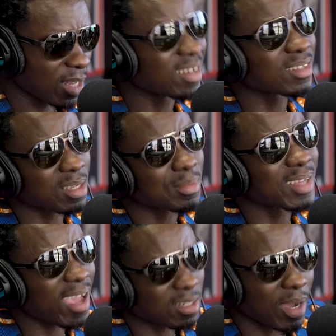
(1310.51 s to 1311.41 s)
and the thing of
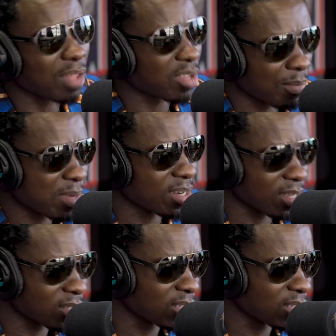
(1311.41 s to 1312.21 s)
the accent by other comedians.